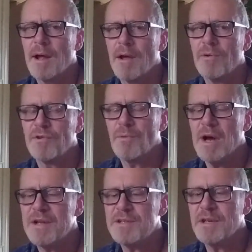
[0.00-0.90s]
I was
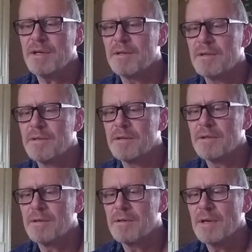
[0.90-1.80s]
watching
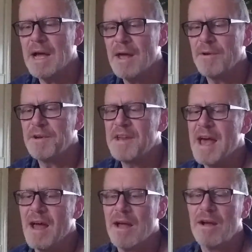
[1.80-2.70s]

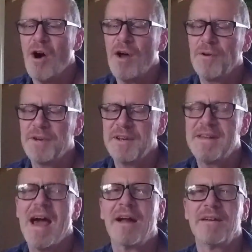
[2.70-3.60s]

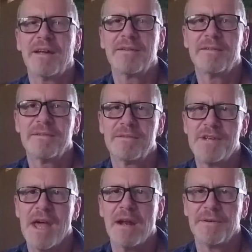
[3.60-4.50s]
Autodidactics
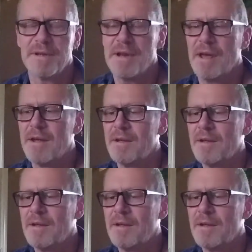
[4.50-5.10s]
channel today,